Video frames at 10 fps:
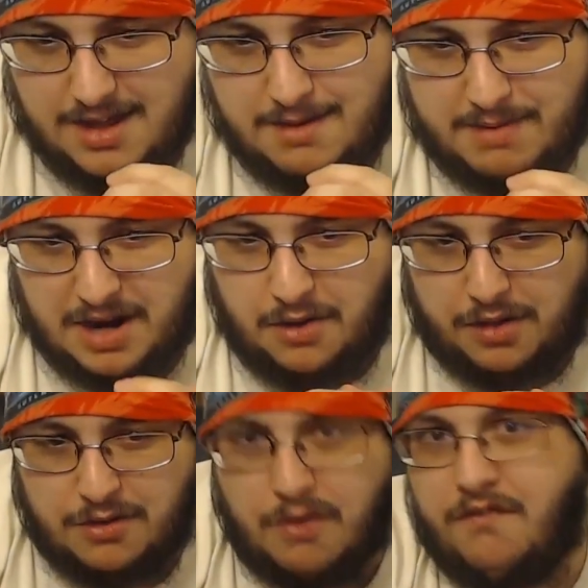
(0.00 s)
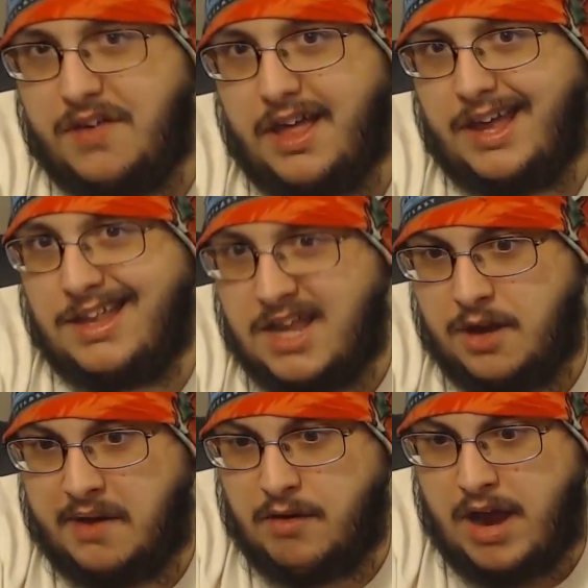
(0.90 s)
but I also don't feel like
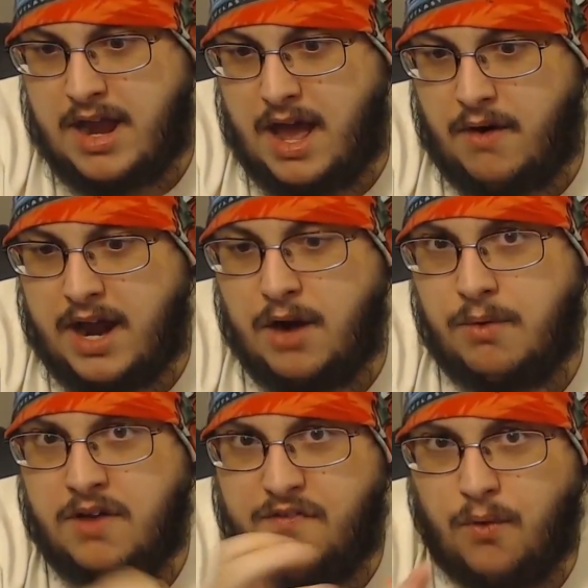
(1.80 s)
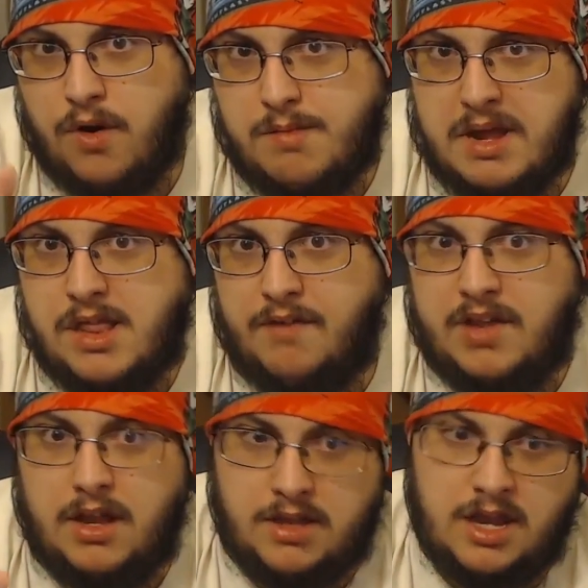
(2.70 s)
continuing it right now. And I don't want to force myself to
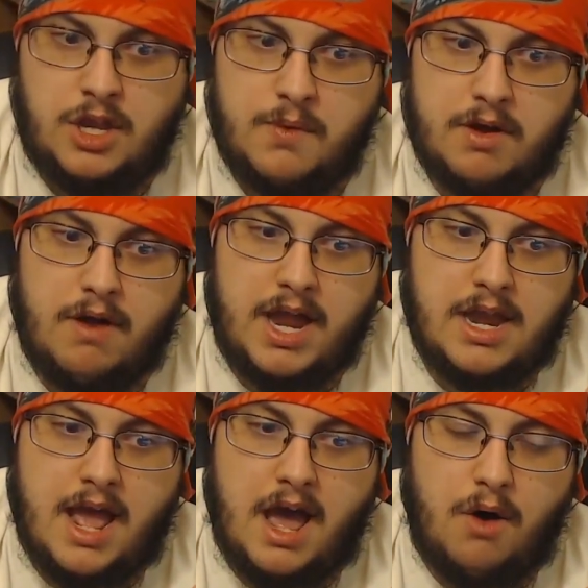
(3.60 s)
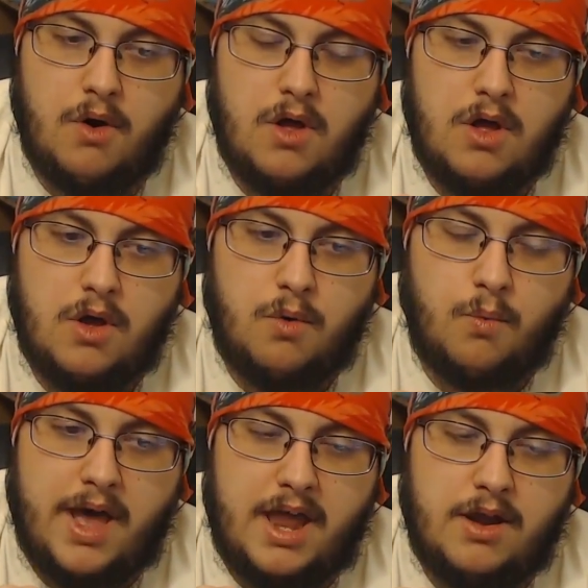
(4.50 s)
continue it right now
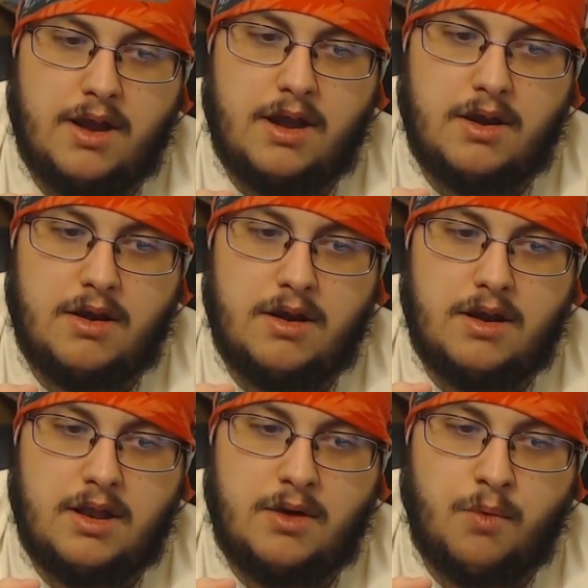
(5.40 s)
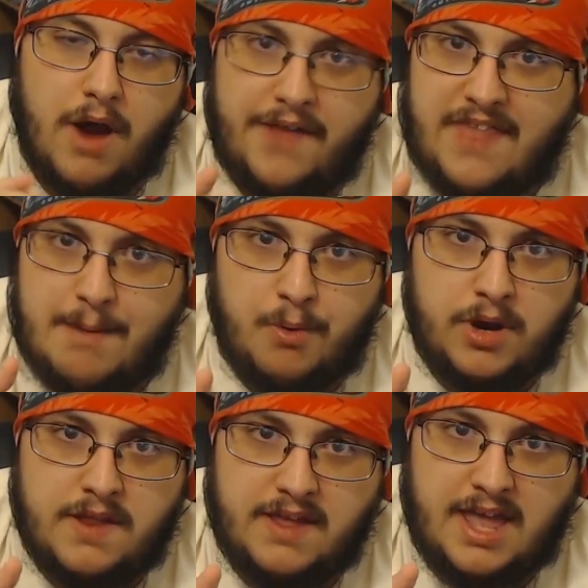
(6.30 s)
when we're at that
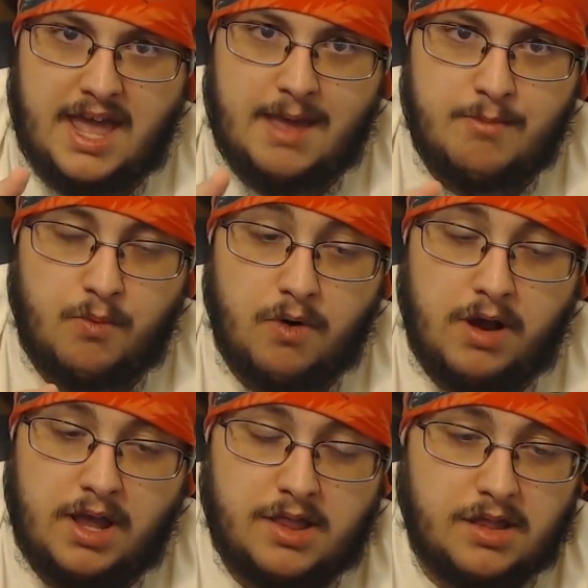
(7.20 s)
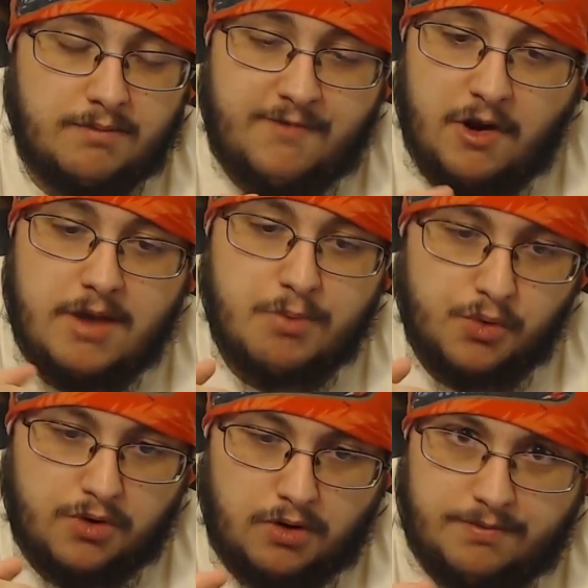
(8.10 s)
point of the game where it's very
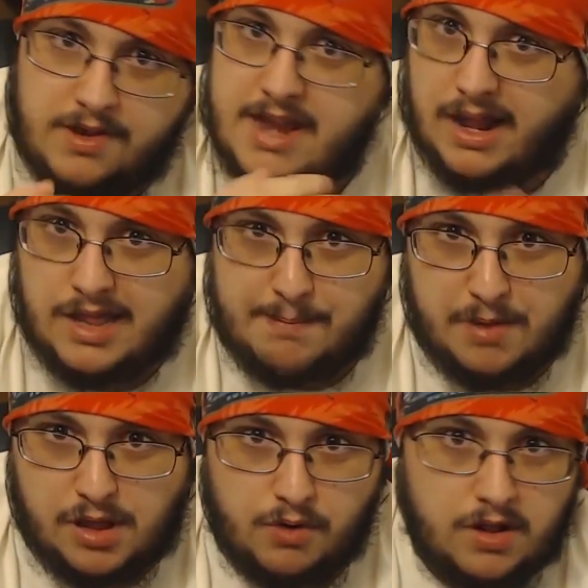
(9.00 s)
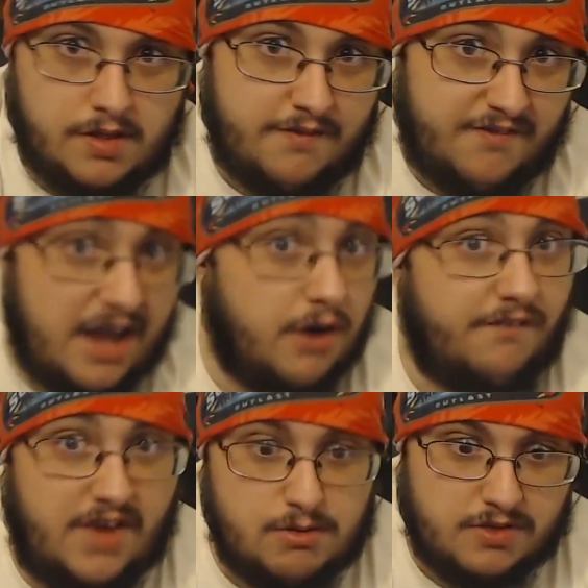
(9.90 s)
brutal. The next episode is the final
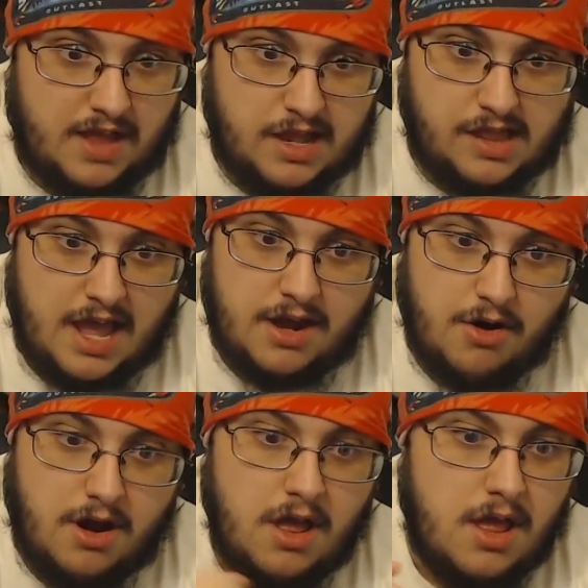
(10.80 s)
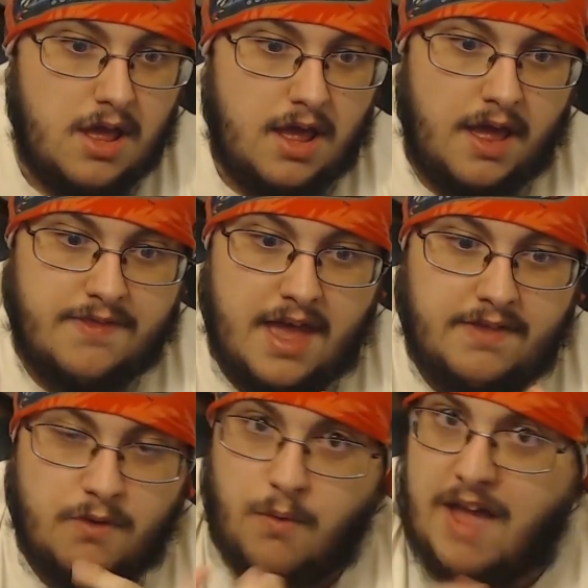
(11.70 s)
fight with Lysander, and
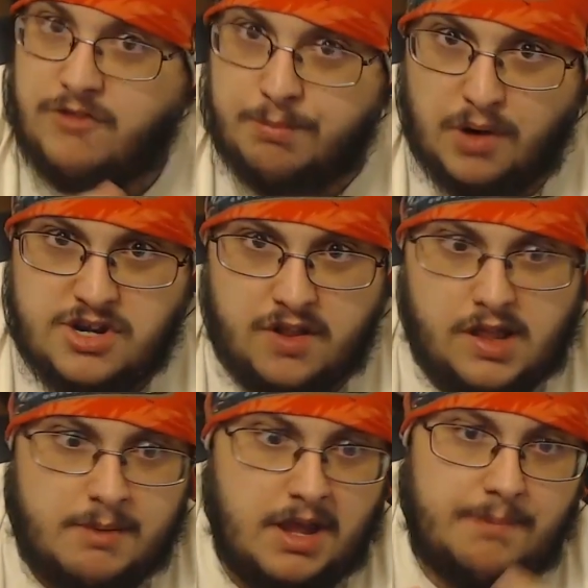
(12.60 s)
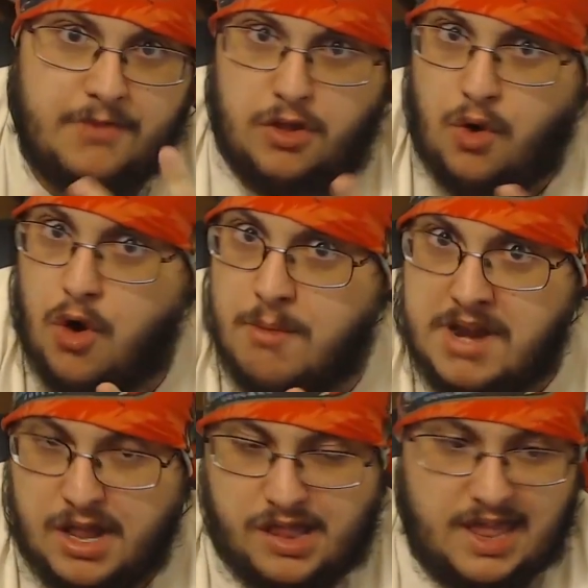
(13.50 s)
then the rival bridge is coming up, the
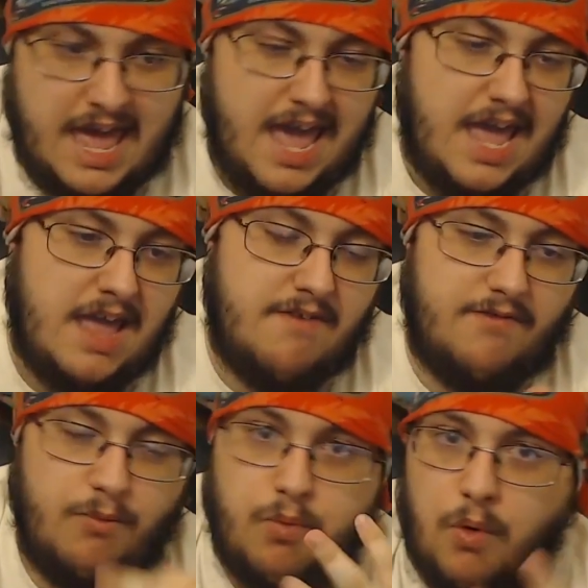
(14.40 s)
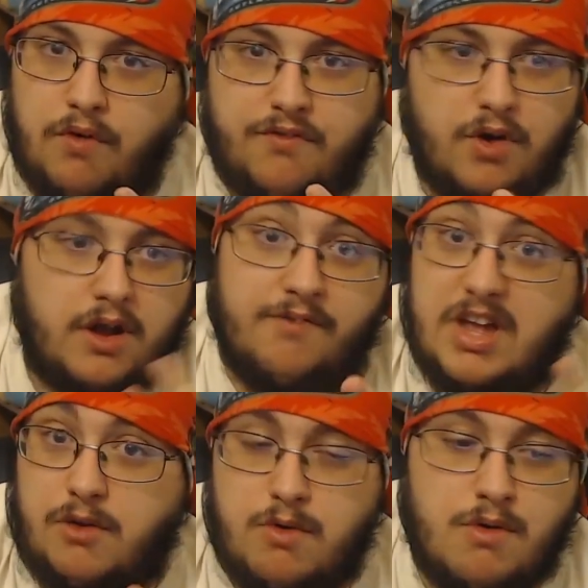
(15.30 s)
Terminus Cave, Wolfric,
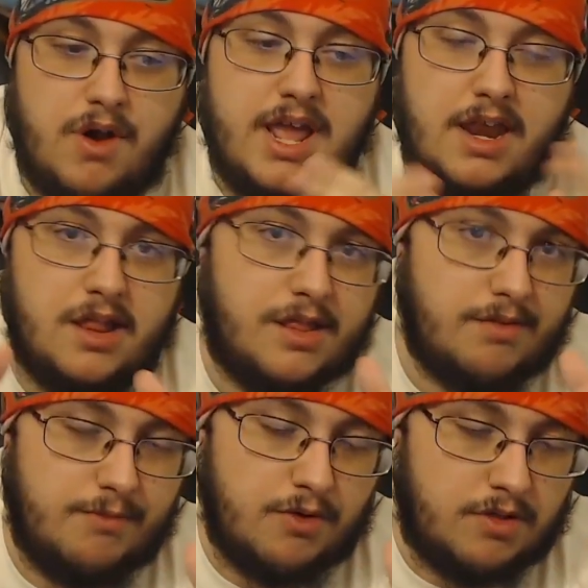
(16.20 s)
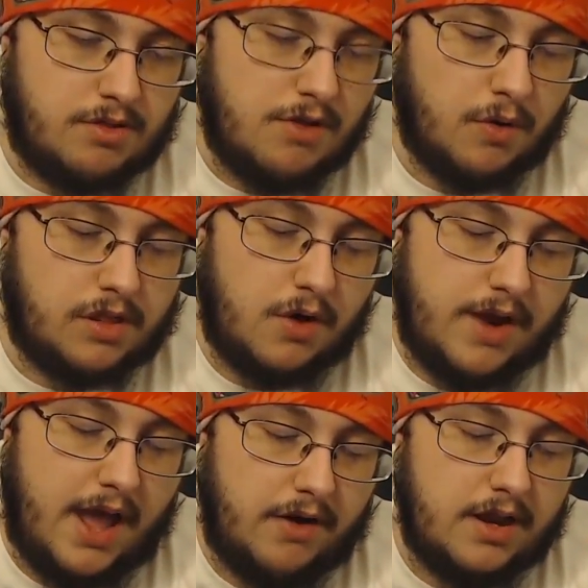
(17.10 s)
Victory Road. There's no
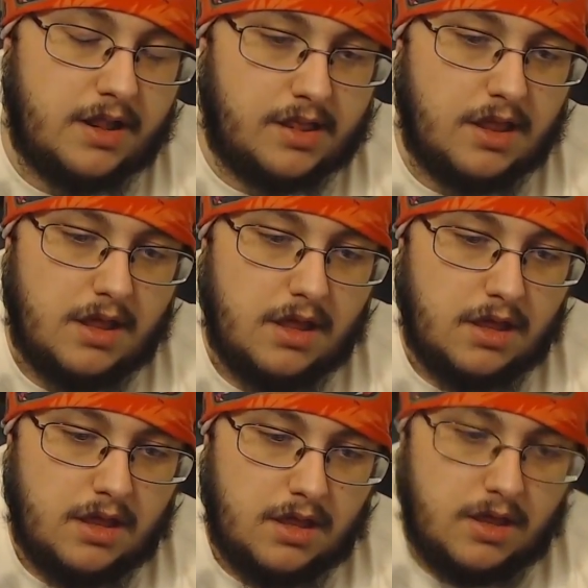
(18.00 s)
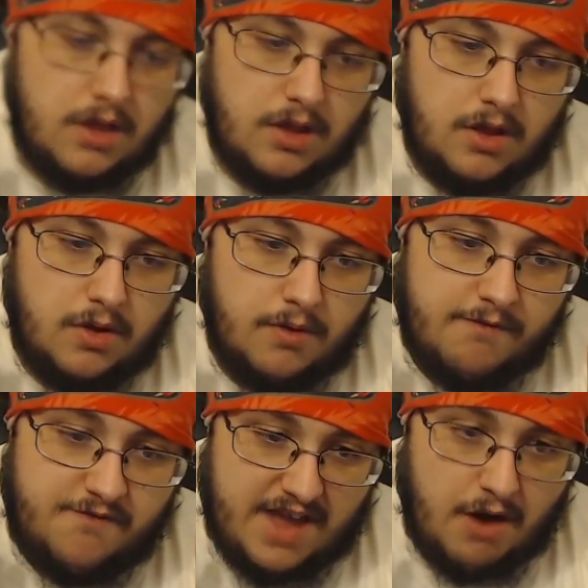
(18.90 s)
slowdown. It is
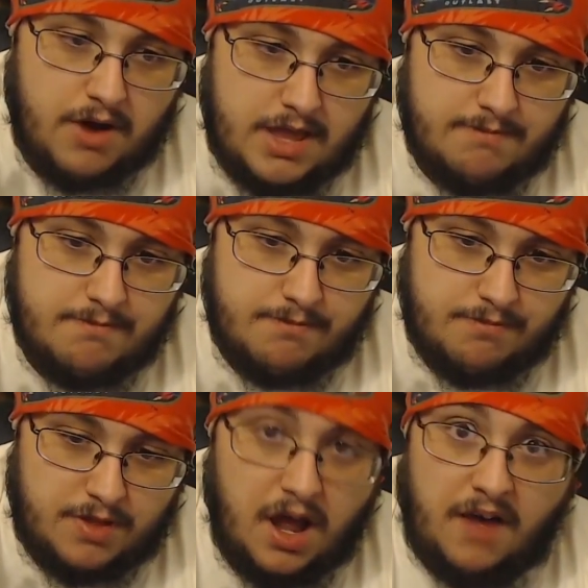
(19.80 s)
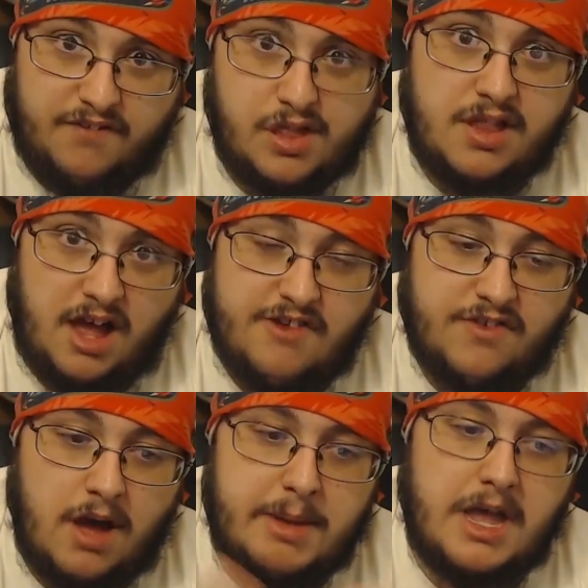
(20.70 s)
very tough stuff
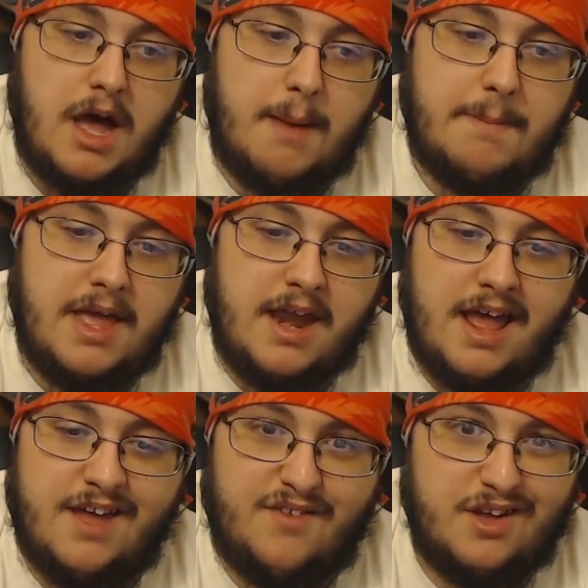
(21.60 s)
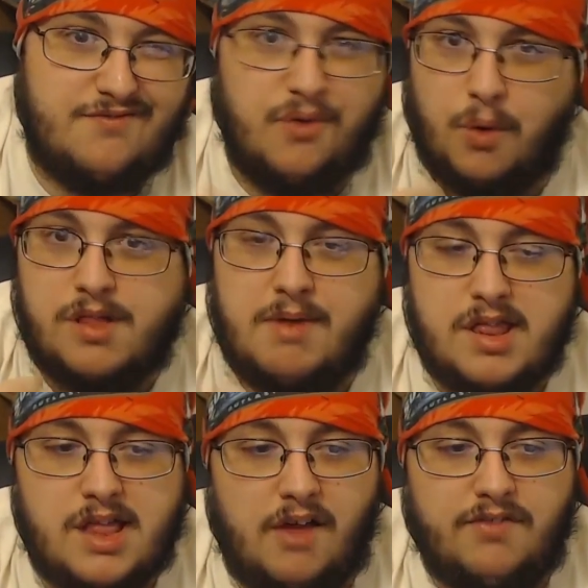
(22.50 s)
coming up. And if I force
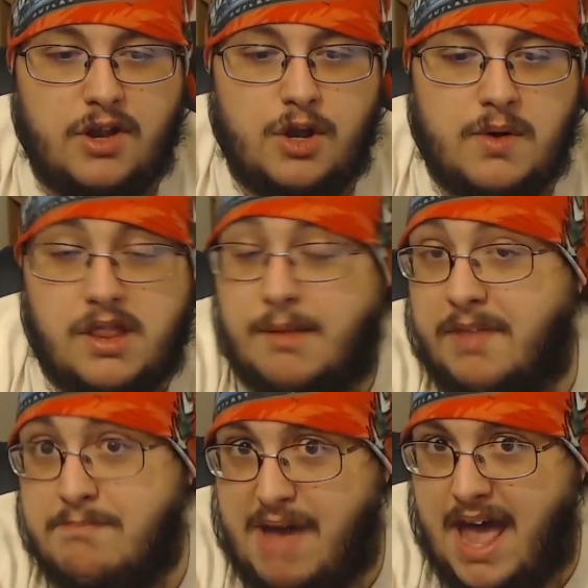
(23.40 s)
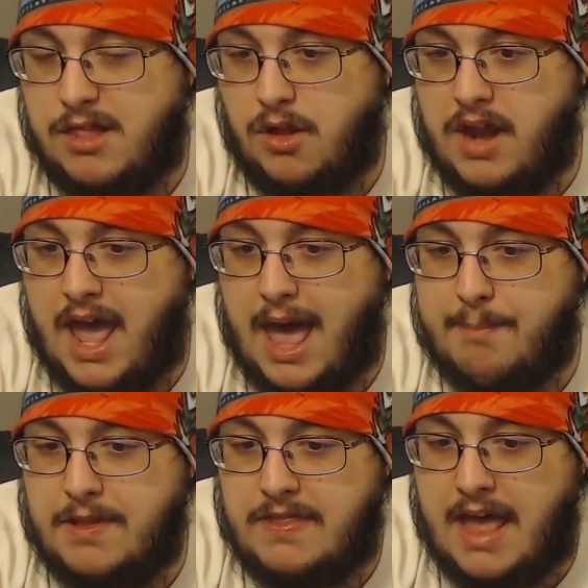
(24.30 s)
myself to do it, something bad's going to
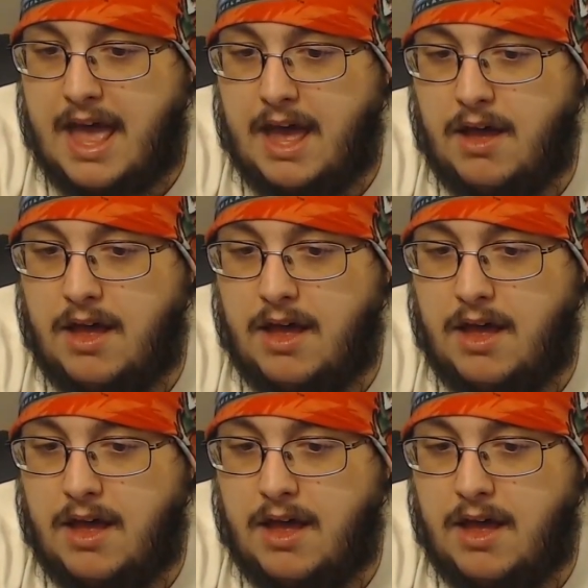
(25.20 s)
happen that